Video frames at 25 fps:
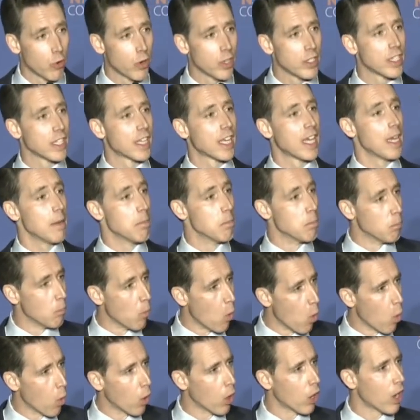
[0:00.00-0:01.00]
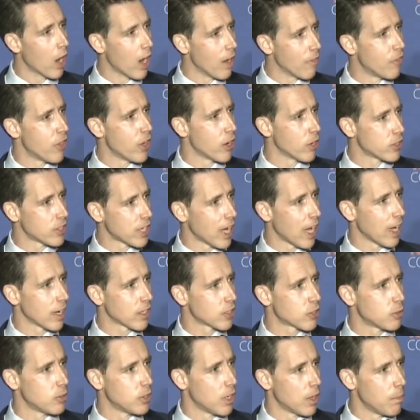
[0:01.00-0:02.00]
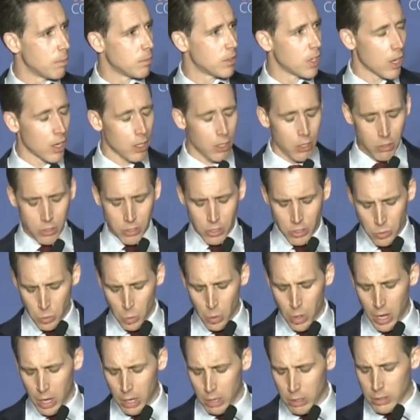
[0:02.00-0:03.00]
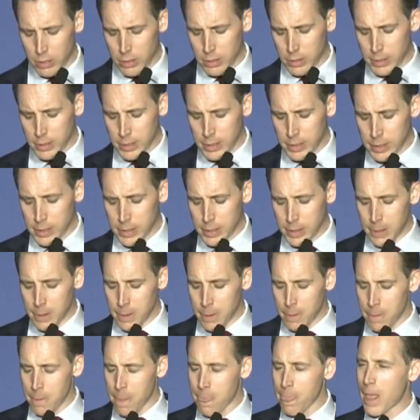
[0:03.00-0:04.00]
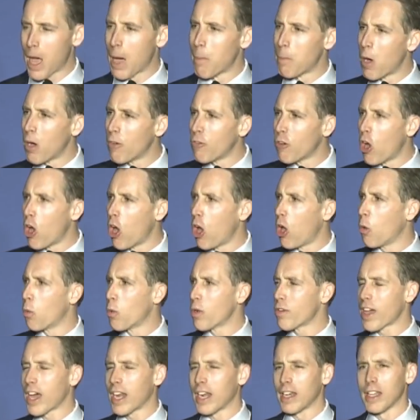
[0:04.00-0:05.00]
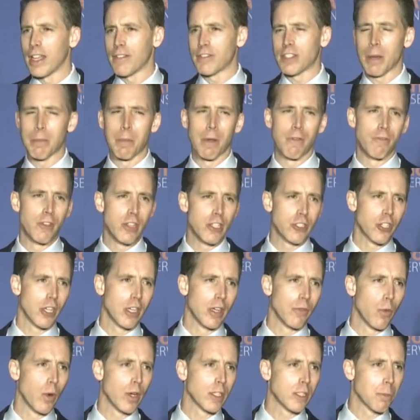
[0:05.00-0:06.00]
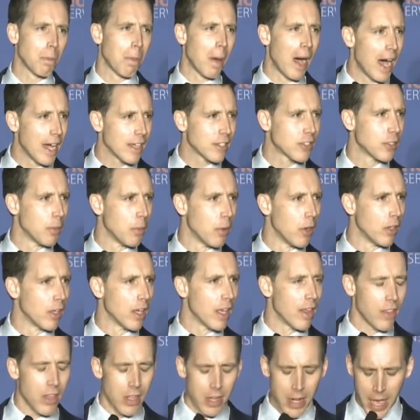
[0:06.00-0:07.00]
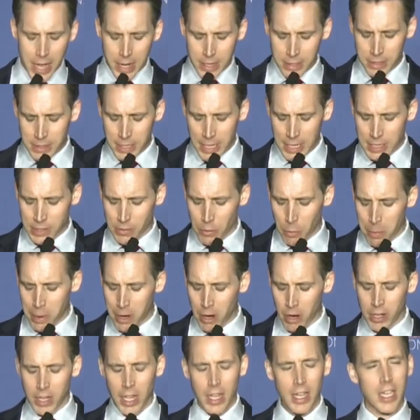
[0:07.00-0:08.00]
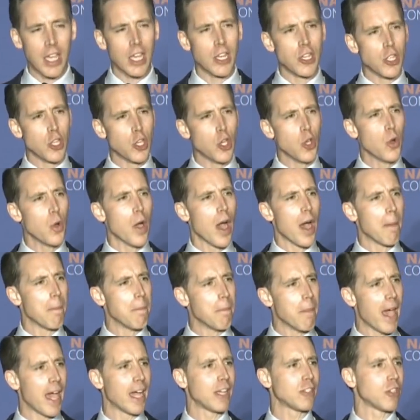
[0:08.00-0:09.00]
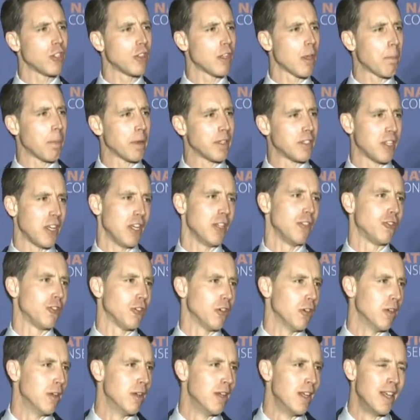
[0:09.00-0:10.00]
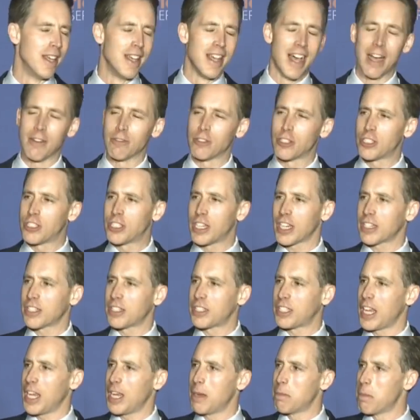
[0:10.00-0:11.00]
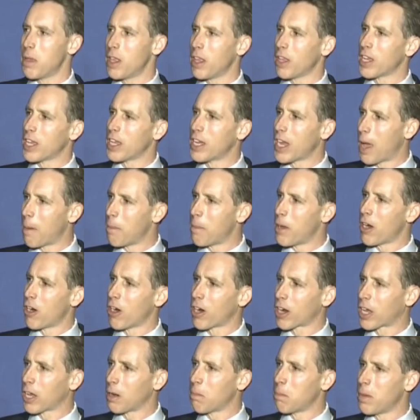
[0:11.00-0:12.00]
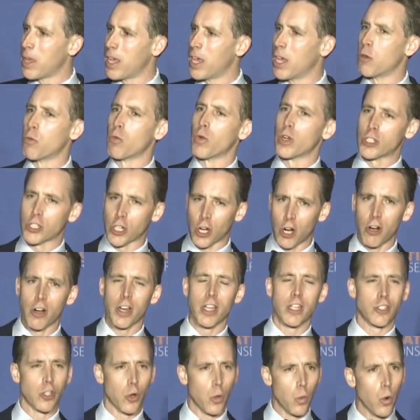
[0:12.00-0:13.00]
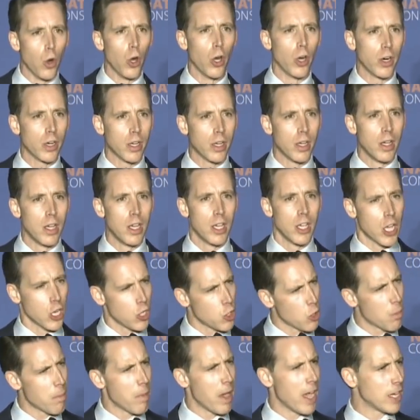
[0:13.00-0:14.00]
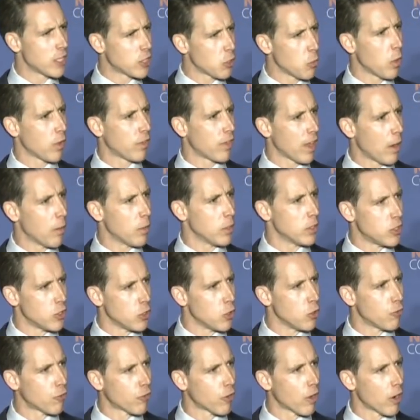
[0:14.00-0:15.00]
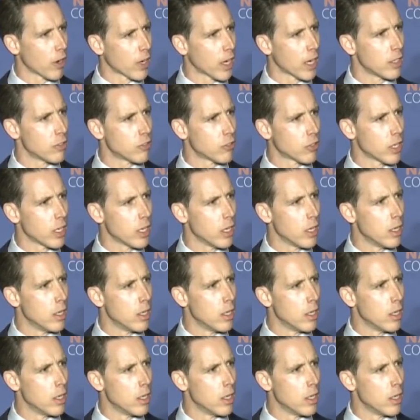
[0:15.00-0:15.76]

to keep more of their tax dollars as well. Above all, we've got to lift up a vision of what's possible in the United States of America. Can you imagine the potential of 16 million American men returning to work? Can you imagine what that would do for our country?